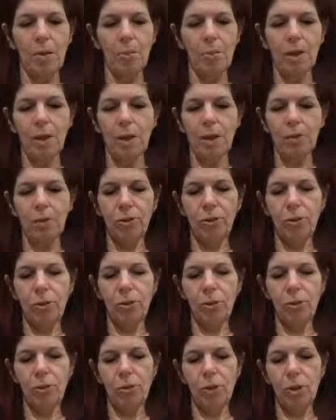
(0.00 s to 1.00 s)
Because you
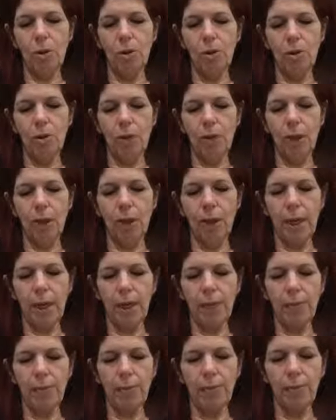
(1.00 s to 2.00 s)
don't know that I
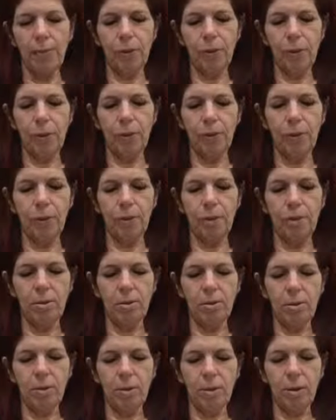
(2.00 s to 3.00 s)
held
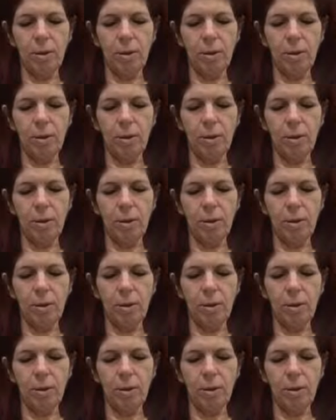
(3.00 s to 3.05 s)
unforgiveness.